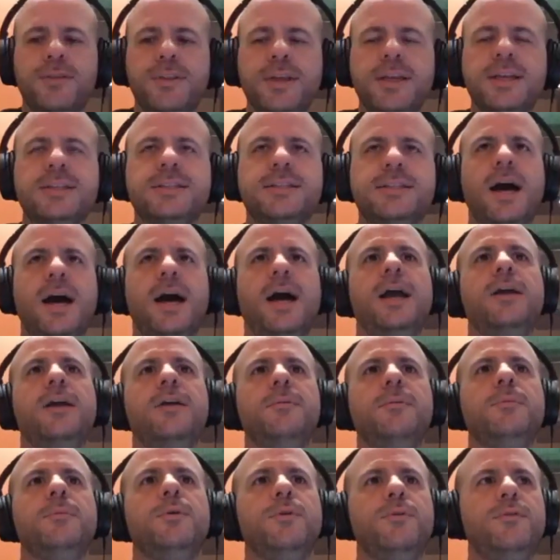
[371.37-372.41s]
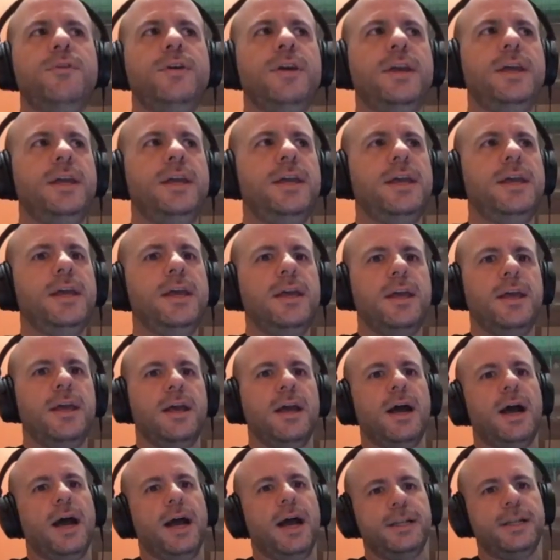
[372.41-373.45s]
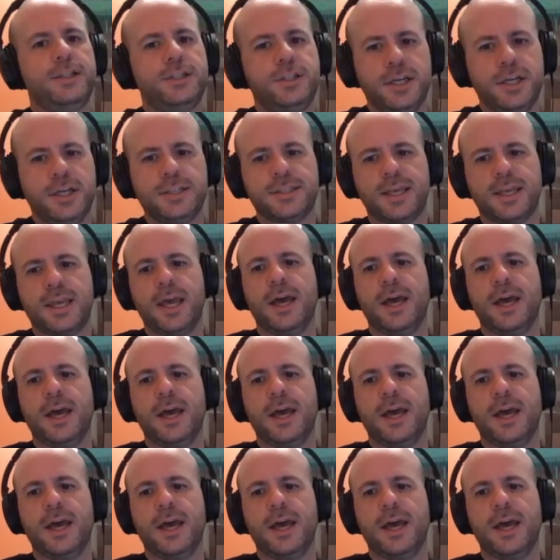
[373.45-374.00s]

the entire movie I just